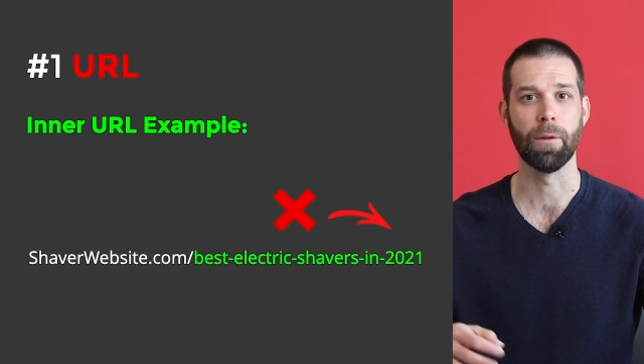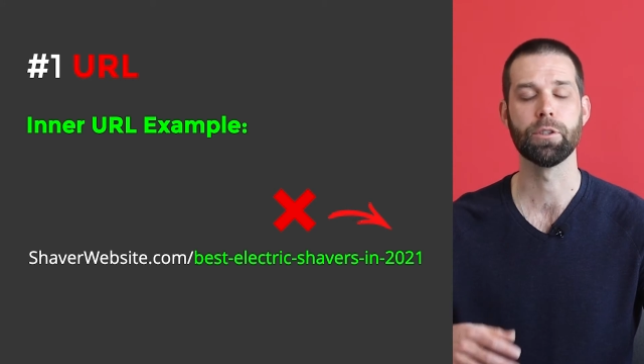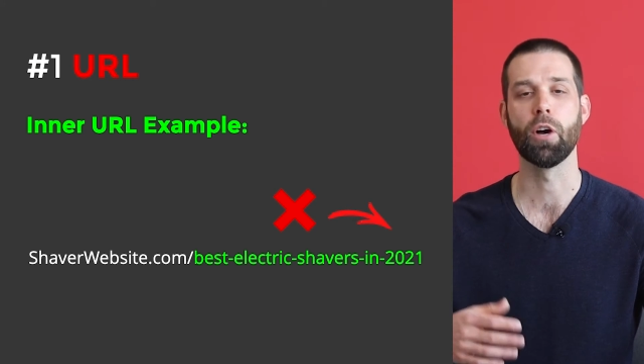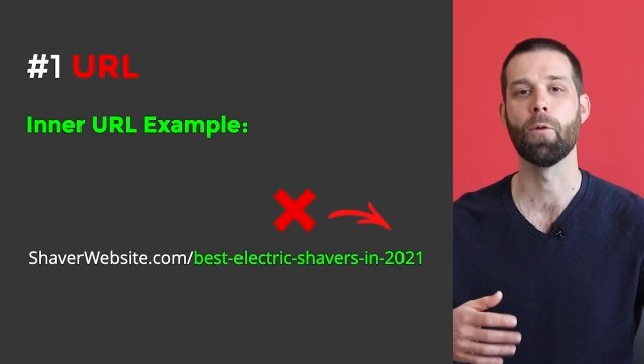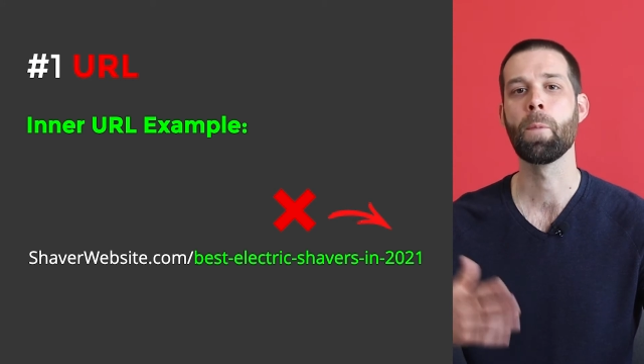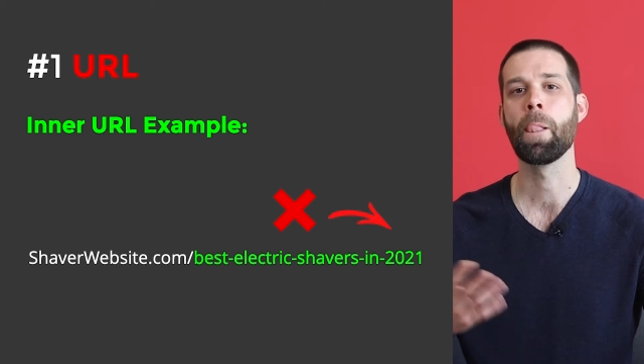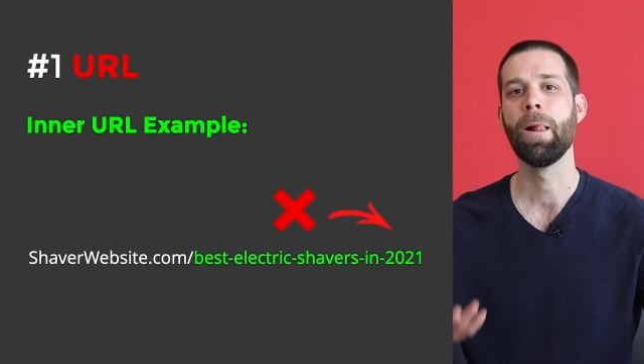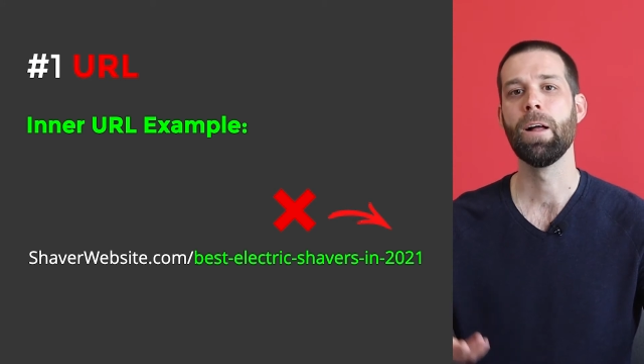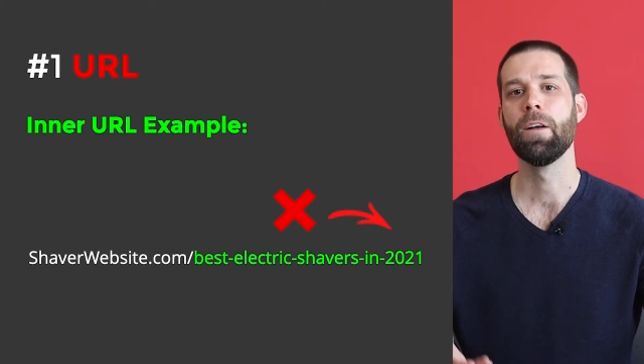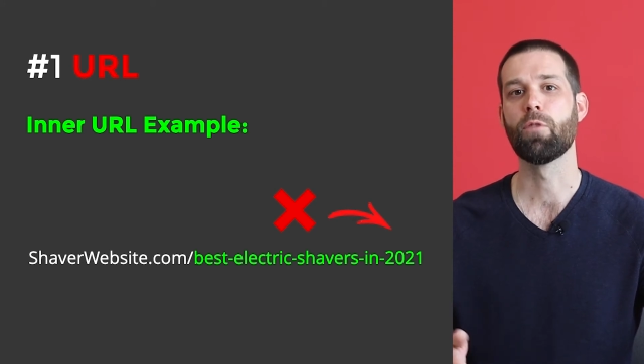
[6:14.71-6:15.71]
So
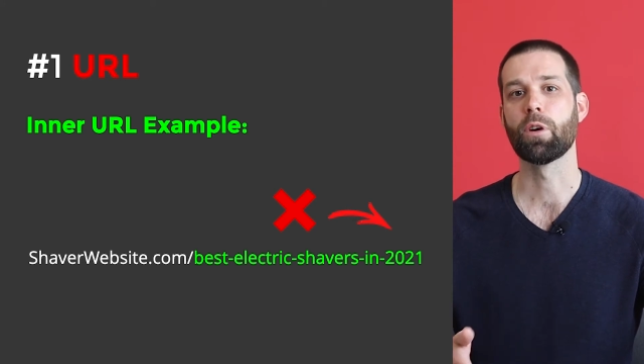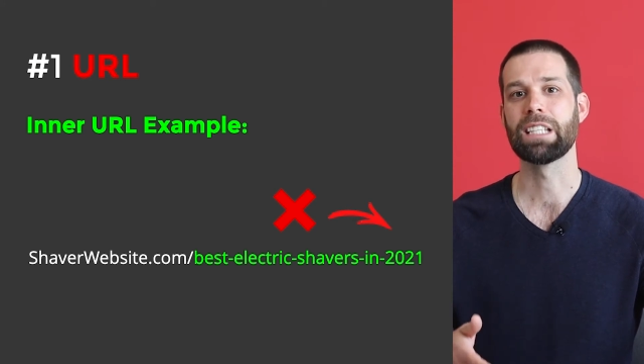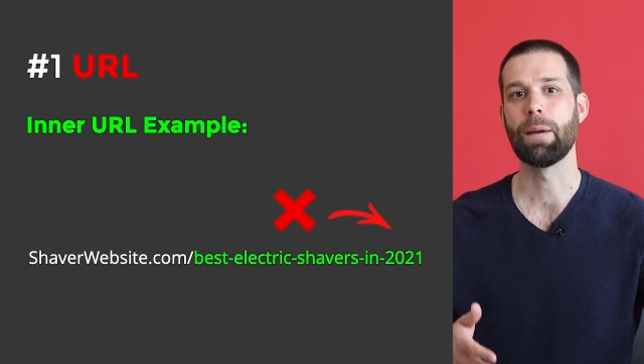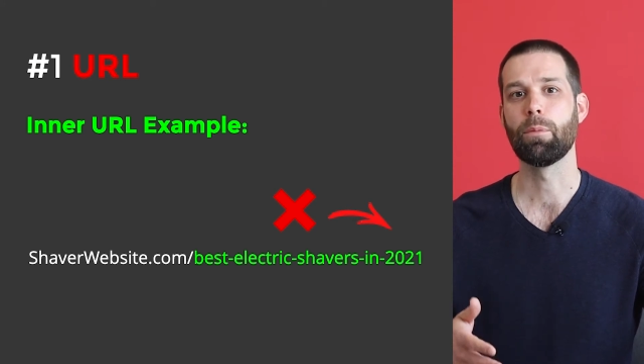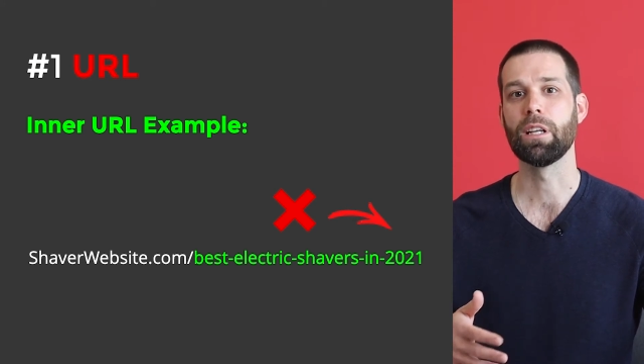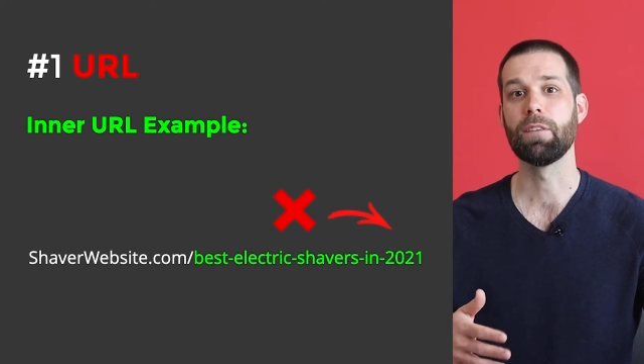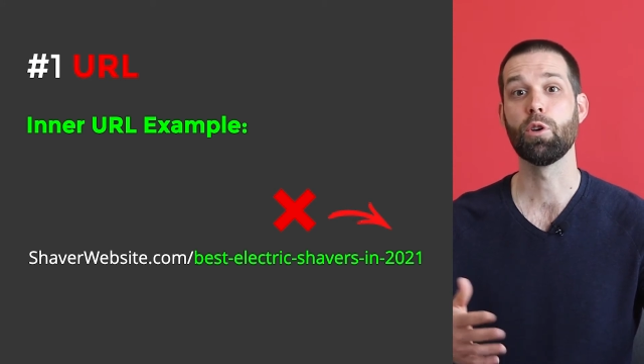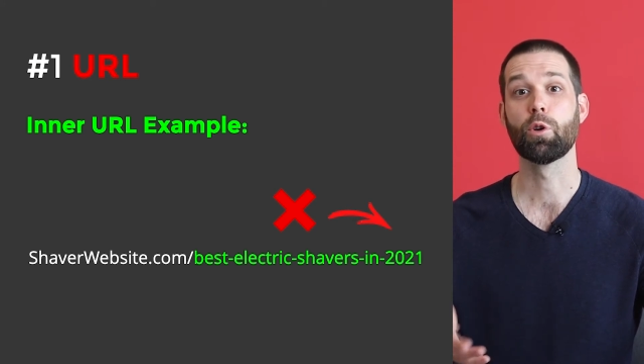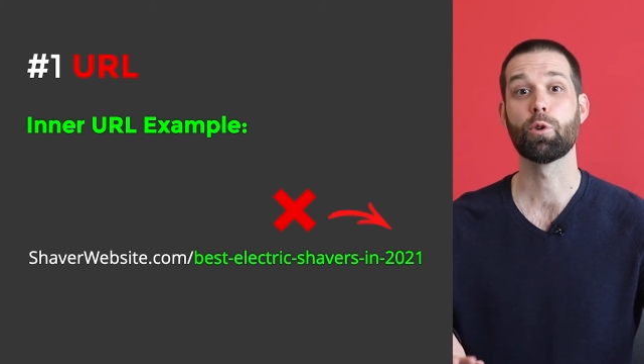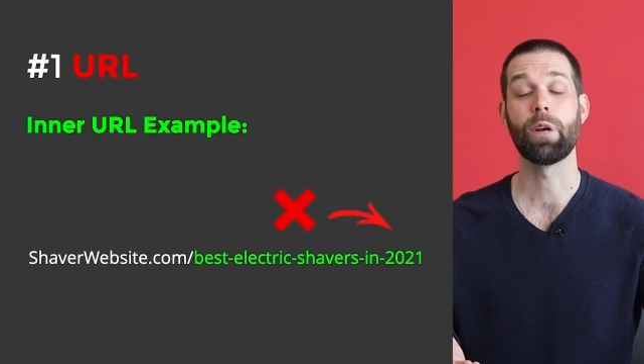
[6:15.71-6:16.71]
for example, if
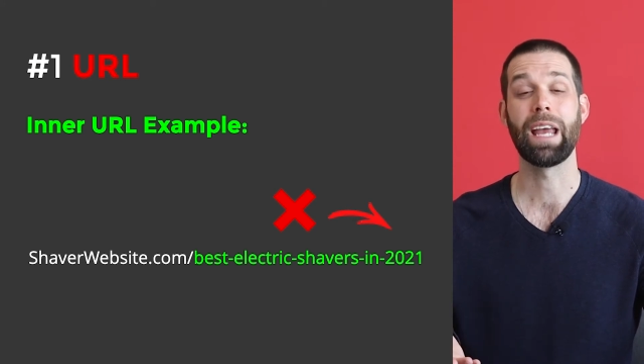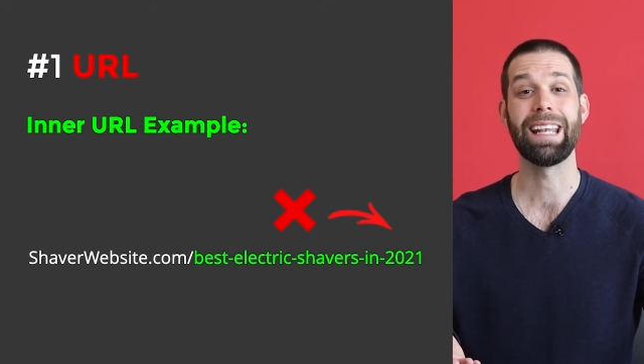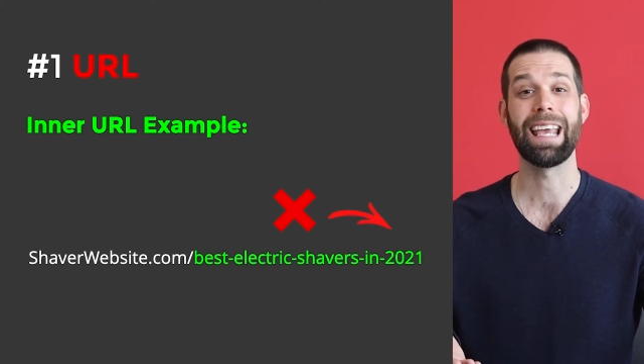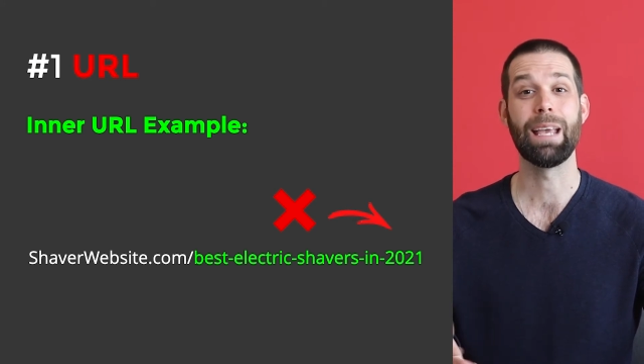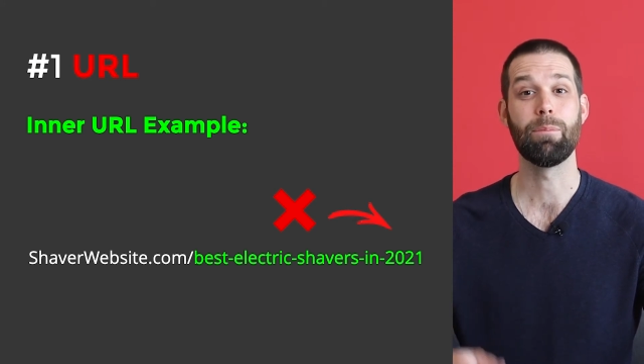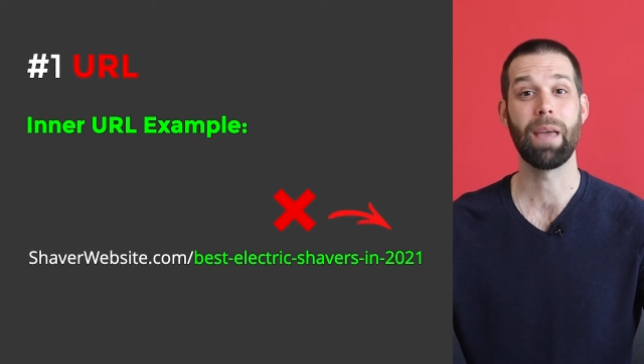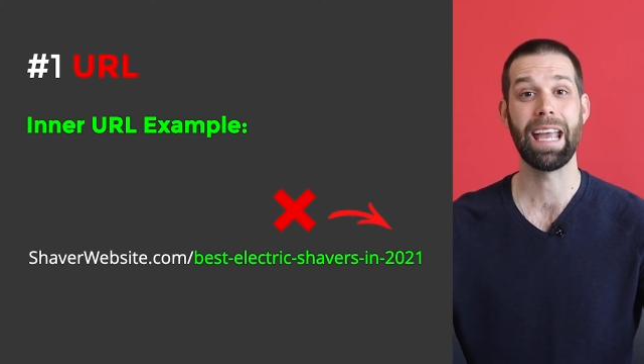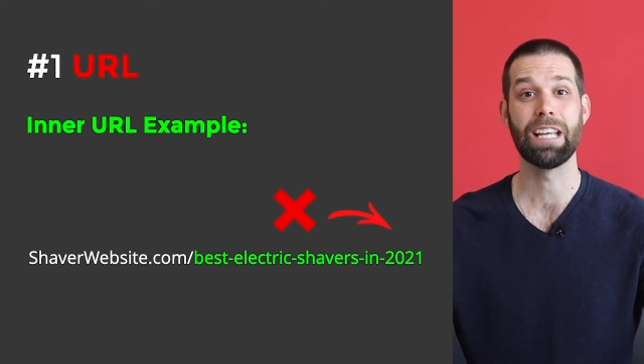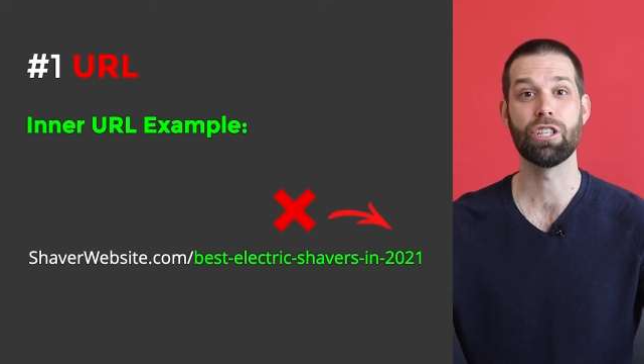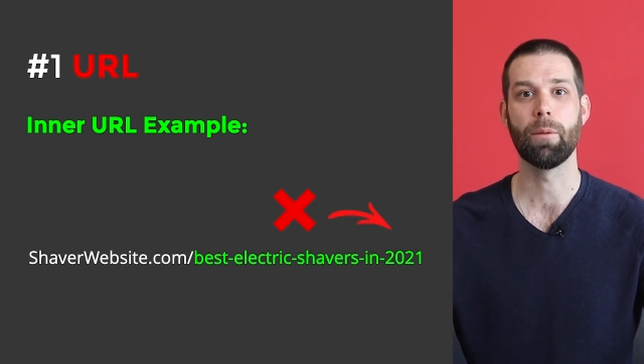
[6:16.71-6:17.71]
you create a
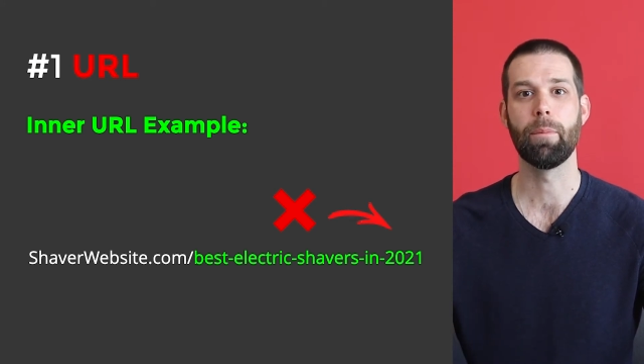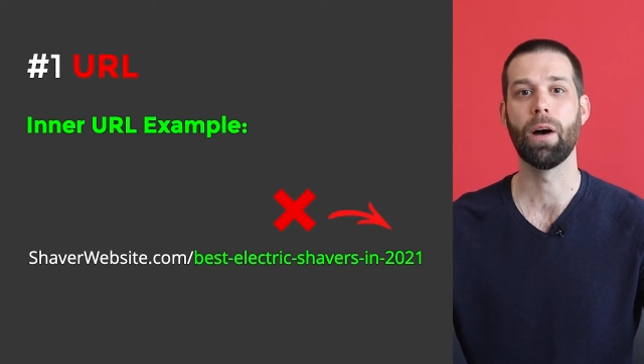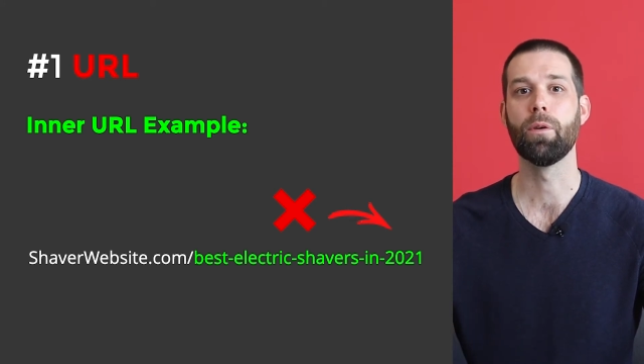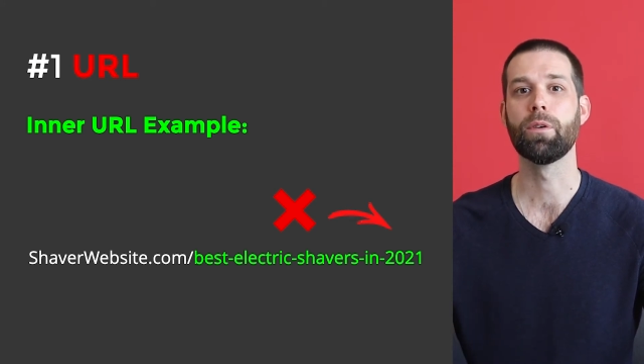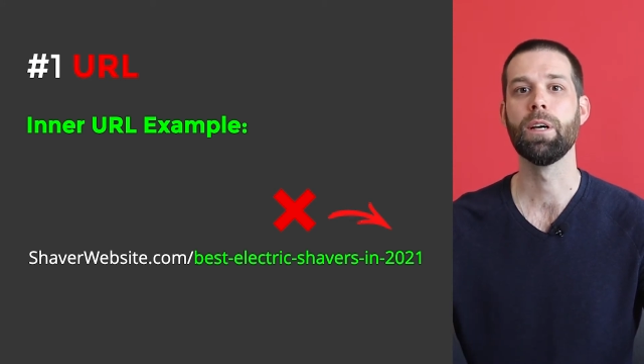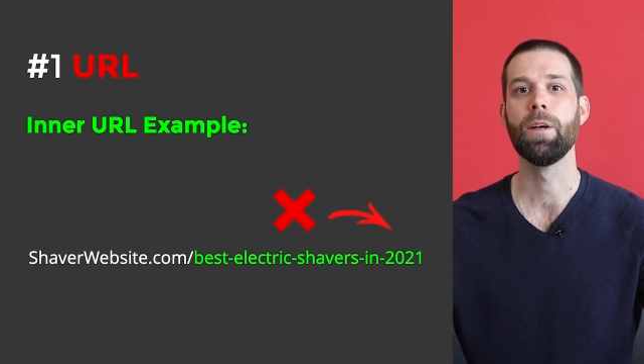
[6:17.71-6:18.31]
page about